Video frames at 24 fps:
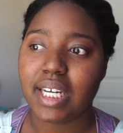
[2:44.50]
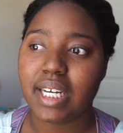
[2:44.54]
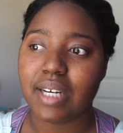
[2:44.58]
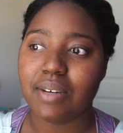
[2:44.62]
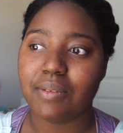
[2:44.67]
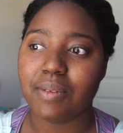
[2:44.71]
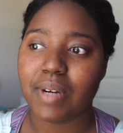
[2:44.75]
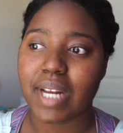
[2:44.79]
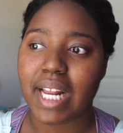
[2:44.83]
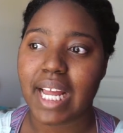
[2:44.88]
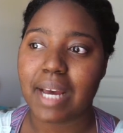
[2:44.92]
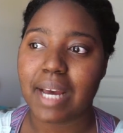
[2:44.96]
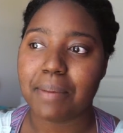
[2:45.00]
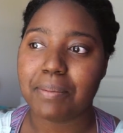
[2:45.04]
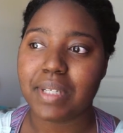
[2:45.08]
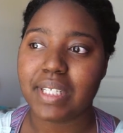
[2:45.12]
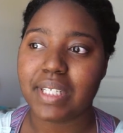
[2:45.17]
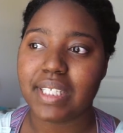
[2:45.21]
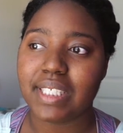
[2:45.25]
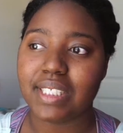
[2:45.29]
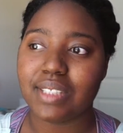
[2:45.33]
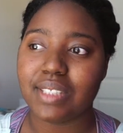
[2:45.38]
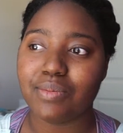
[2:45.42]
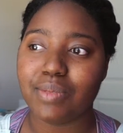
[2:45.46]
what
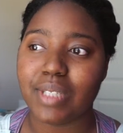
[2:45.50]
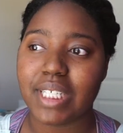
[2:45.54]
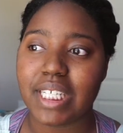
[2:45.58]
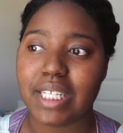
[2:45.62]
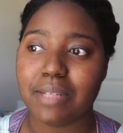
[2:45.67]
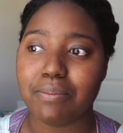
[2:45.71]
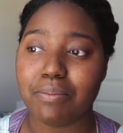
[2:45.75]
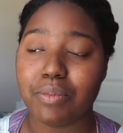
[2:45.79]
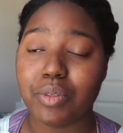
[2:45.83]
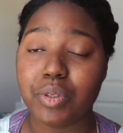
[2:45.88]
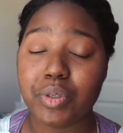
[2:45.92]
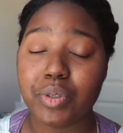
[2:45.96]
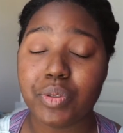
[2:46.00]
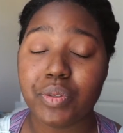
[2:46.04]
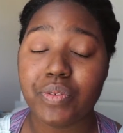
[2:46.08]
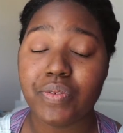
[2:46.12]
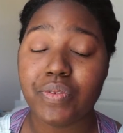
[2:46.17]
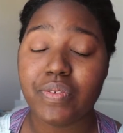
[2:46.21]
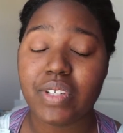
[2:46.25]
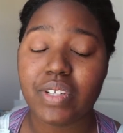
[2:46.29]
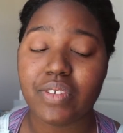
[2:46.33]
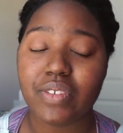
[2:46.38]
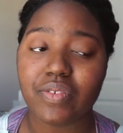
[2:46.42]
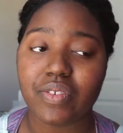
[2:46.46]
happened is we had
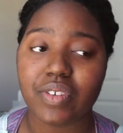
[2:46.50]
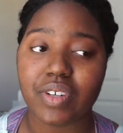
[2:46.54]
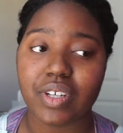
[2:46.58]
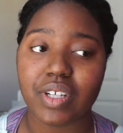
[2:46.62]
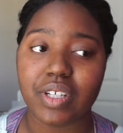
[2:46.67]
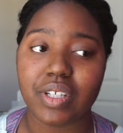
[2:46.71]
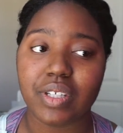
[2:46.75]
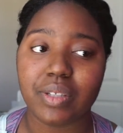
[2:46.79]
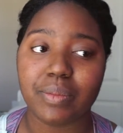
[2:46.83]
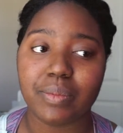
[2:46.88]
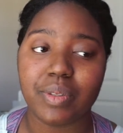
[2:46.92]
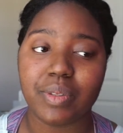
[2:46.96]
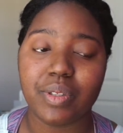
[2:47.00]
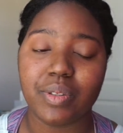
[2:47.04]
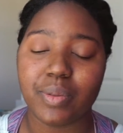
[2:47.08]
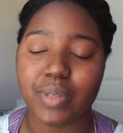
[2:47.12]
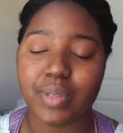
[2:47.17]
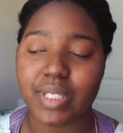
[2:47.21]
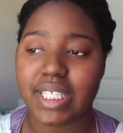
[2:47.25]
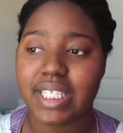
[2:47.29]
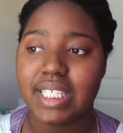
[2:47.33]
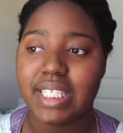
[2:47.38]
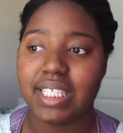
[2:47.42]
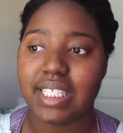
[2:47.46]
moved from
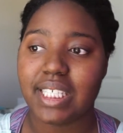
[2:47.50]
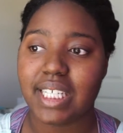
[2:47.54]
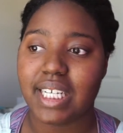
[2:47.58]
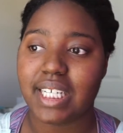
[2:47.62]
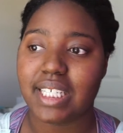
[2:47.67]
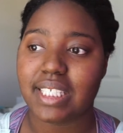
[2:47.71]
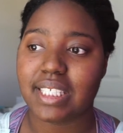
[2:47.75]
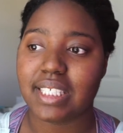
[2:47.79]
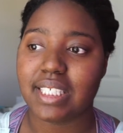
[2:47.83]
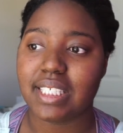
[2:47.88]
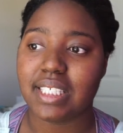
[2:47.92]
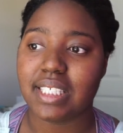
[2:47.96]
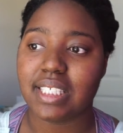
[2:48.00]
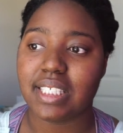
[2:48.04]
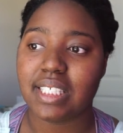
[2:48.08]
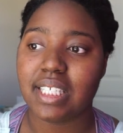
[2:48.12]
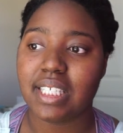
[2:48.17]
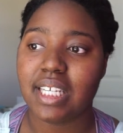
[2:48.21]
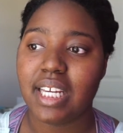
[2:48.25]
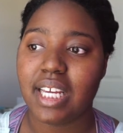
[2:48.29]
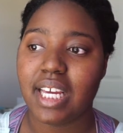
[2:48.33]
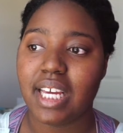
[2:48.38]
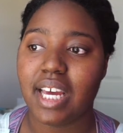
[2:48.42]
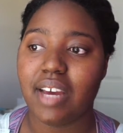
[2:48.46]
Hawaii to Texas,
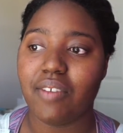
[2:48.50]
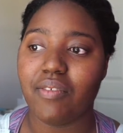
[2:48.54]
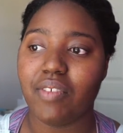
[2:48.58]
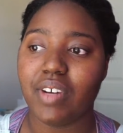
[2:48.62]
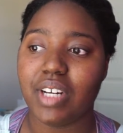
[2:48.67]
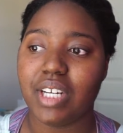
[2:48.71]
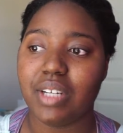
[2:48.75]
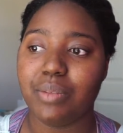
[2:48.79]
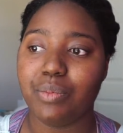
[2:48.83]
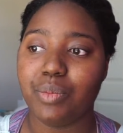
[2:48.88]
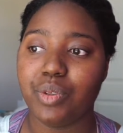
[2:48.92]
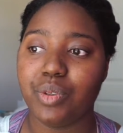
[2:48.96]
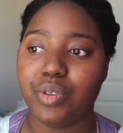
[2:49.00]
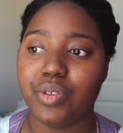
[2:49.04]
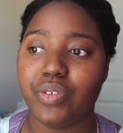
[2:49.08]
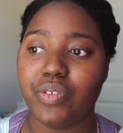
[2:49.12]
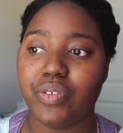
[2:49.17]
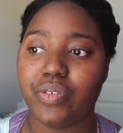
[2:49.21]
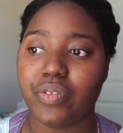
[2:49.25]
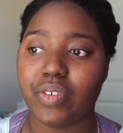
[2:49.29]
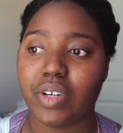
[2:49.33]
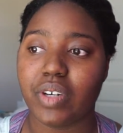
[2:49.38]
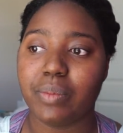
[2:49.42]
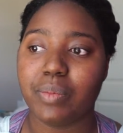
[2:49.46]
and when you move
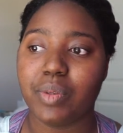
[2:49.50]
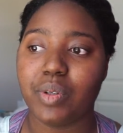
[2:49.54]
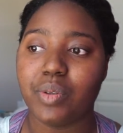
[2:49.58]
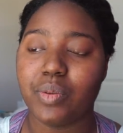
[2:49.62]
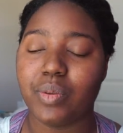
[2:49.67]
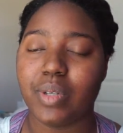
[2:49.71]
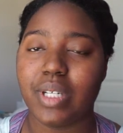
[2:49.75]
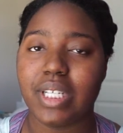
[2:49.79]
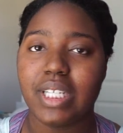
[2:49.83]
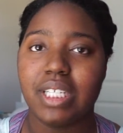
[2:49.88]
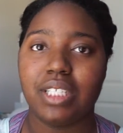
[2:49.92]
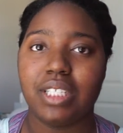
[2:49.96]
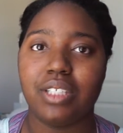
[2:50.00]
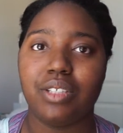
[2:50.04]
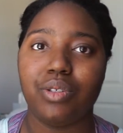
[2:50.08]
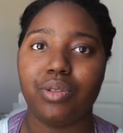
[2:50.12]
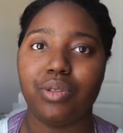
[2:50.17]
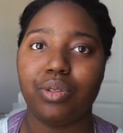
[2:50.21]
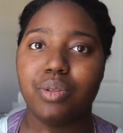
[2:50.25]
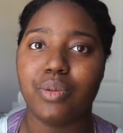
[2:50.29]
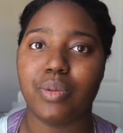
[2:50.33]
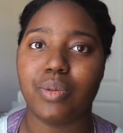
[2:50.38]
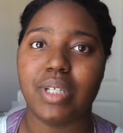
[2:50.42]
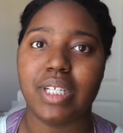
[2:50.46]
from Hawaii to
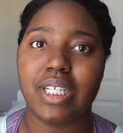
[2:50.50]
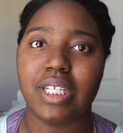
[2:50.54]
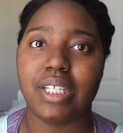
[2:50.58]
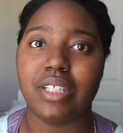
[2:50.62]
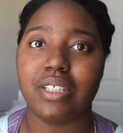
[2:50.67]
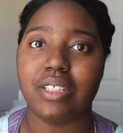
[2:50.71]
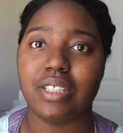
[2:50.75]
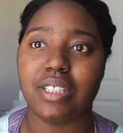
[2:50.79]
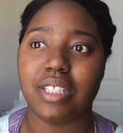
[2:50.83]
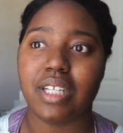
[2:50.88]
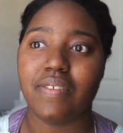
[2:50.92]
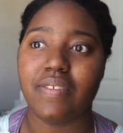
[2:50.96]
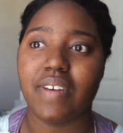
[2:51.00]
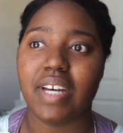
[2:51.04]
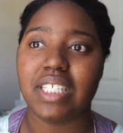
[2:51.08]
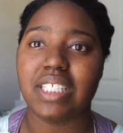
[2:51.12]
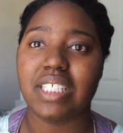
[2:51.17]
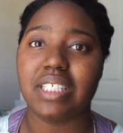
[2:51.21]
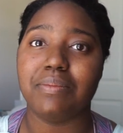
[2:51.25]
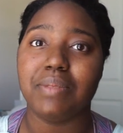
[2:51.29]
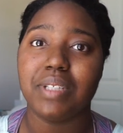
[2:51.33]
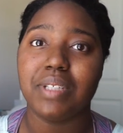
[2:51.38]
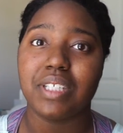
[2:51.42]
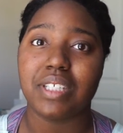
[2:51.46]
Hawaii, your stuff has
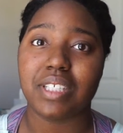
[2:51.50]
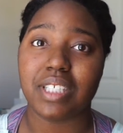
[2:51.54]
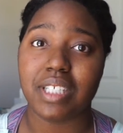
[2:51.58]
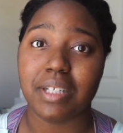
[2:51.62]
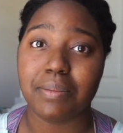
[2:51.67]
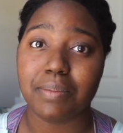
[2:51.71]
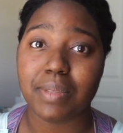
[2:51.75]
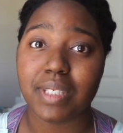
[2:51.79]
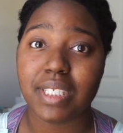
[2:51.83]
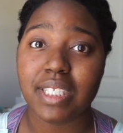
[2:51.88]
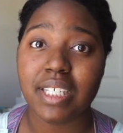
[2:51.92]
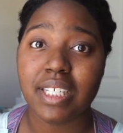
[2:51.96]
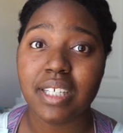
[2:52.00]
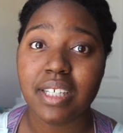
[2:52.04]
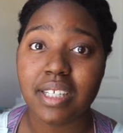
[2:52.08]
to be shipped.